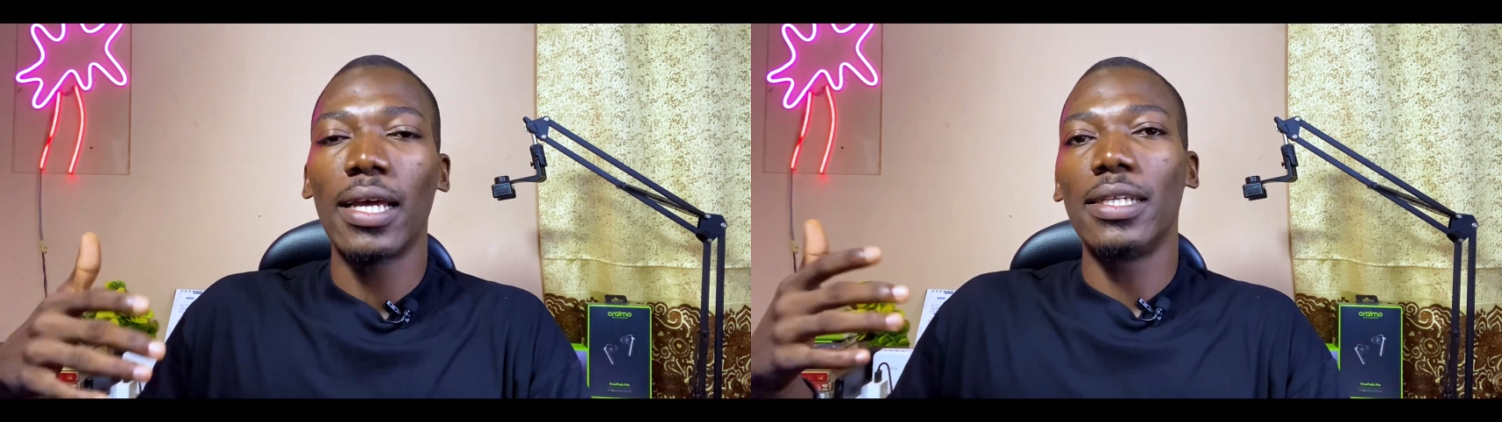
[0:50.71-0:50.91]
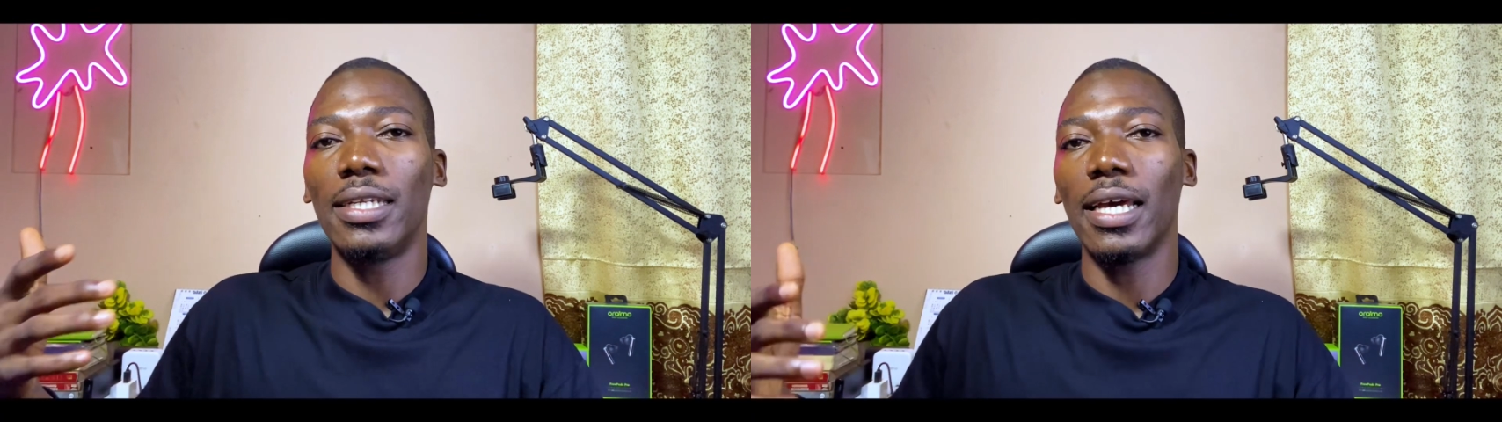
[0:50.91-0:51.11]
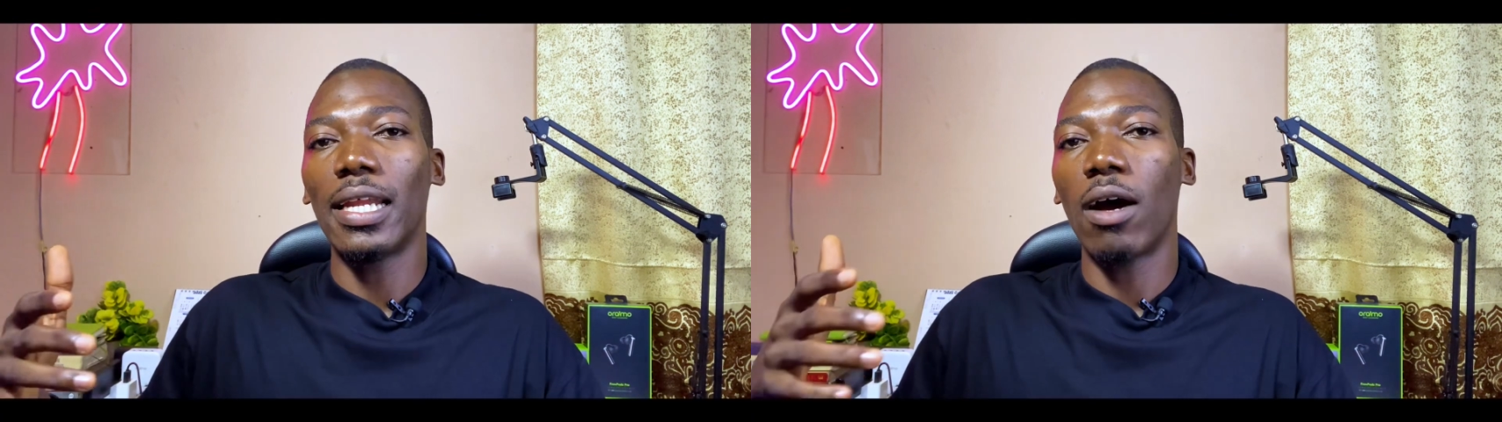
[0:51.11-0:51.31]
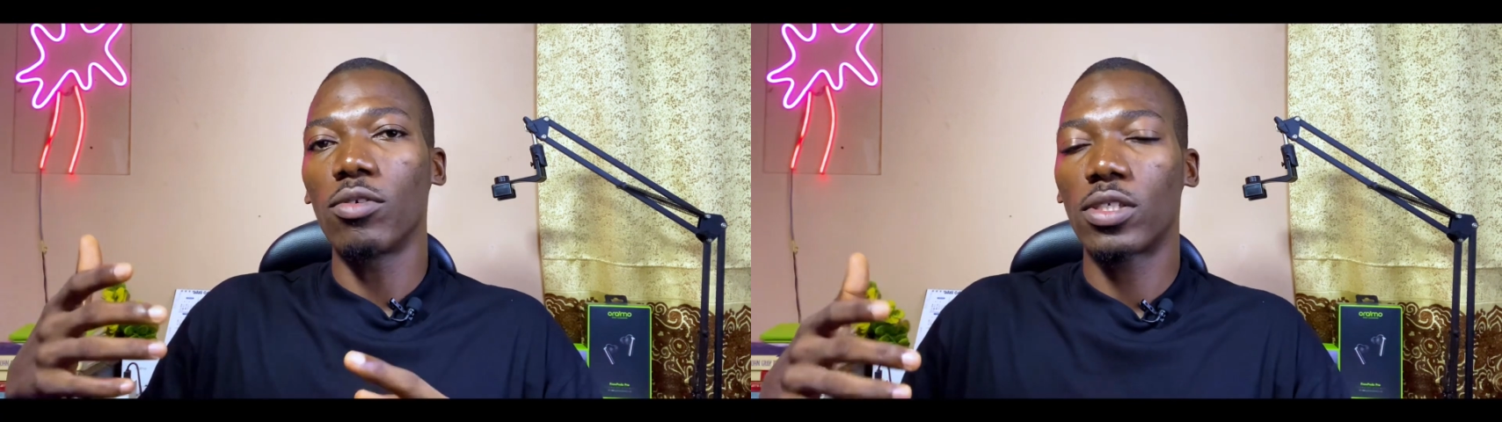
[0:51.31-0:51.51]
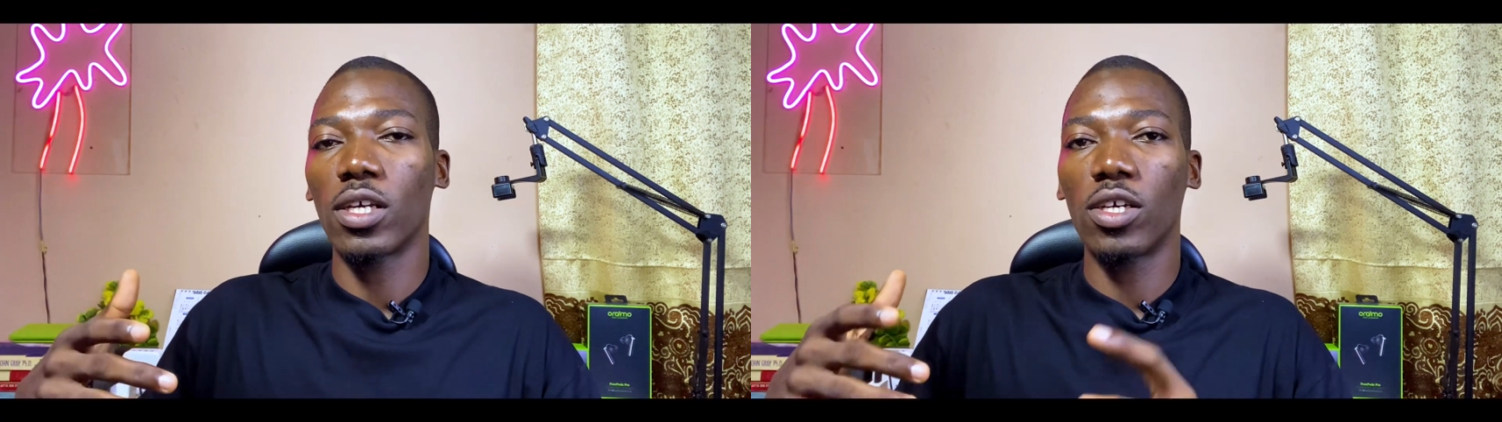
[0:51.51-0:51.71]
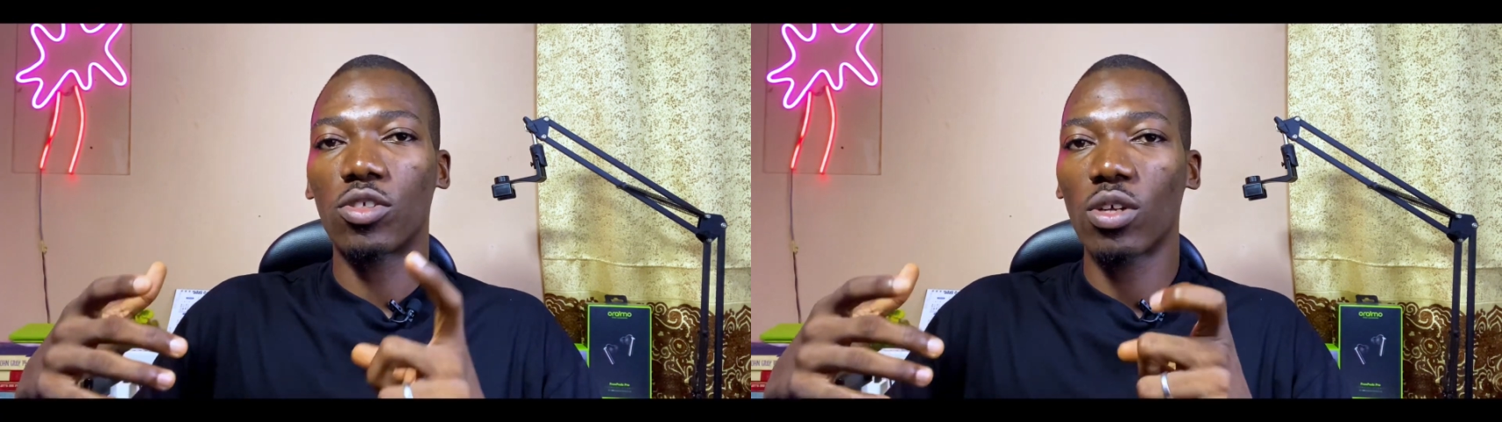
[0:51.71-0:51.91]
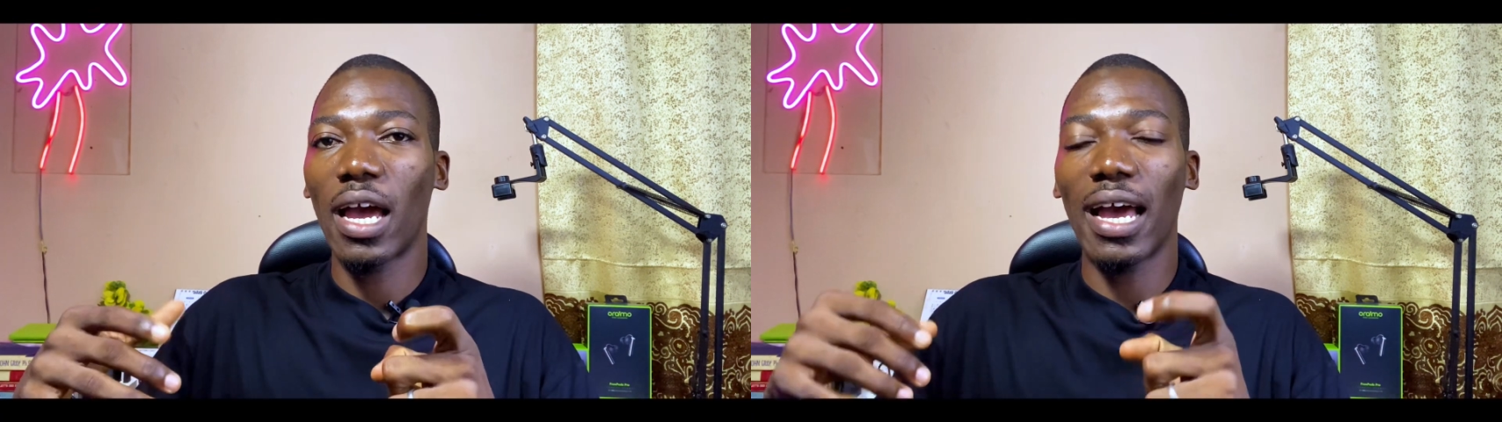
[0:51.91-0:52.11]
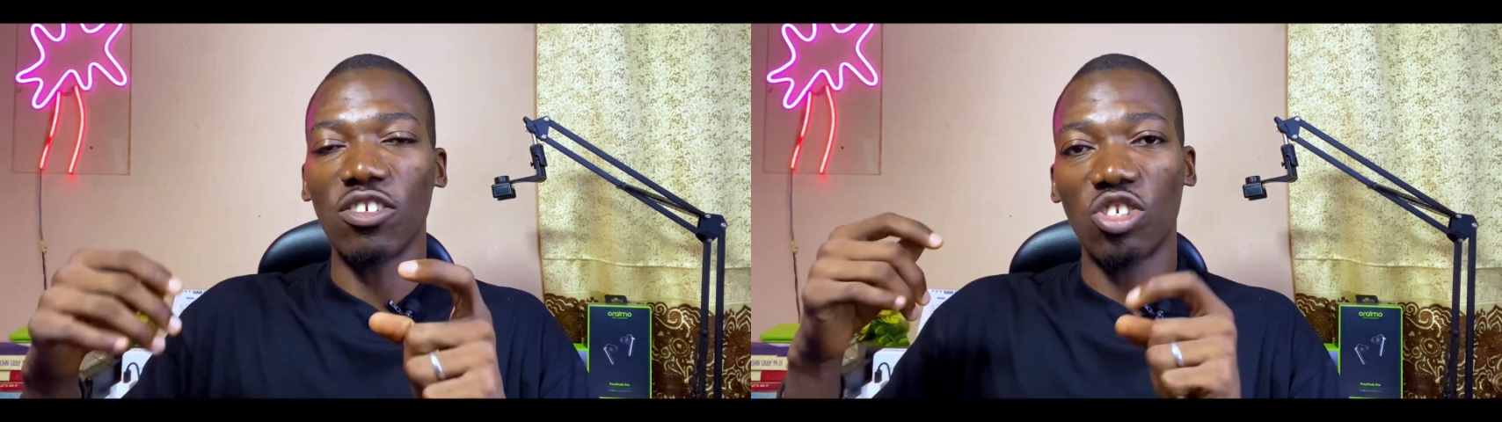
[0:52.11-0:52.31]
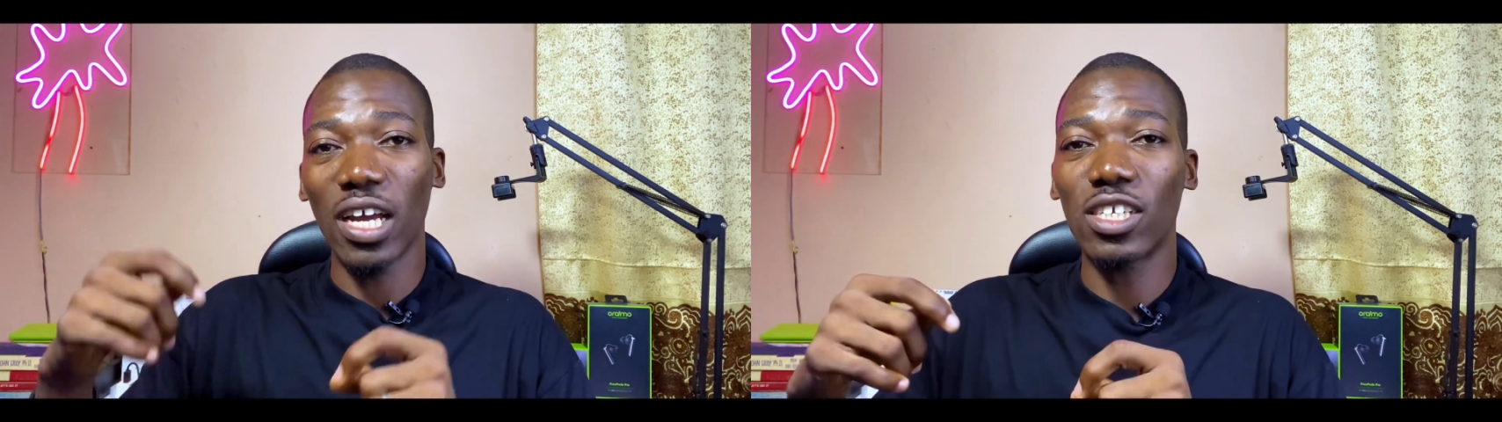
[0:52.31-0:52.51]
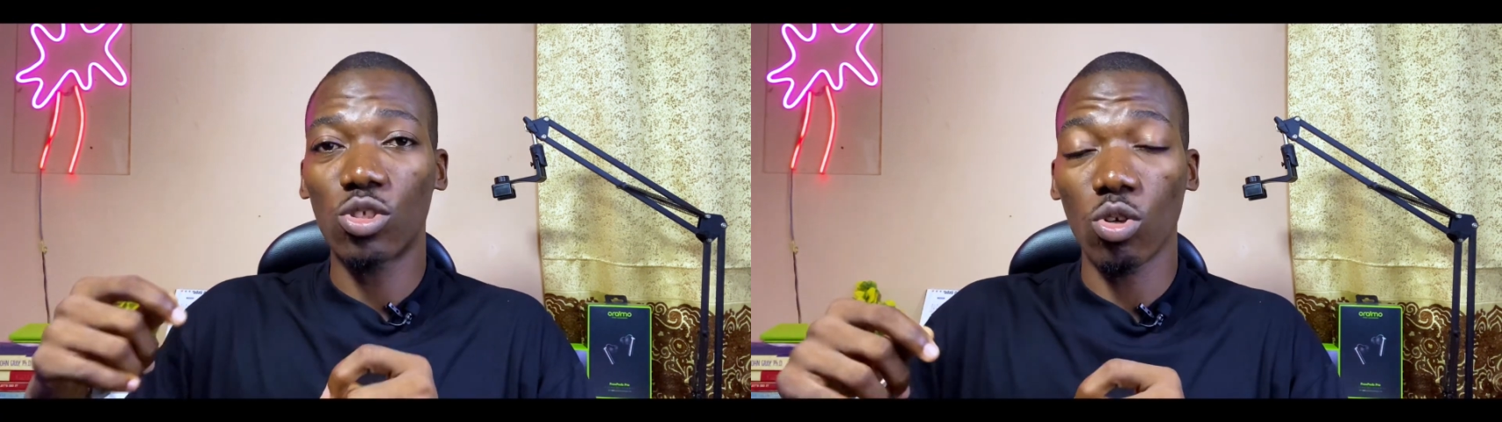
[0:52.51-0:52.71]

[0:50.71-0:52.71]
then I would say try and charge it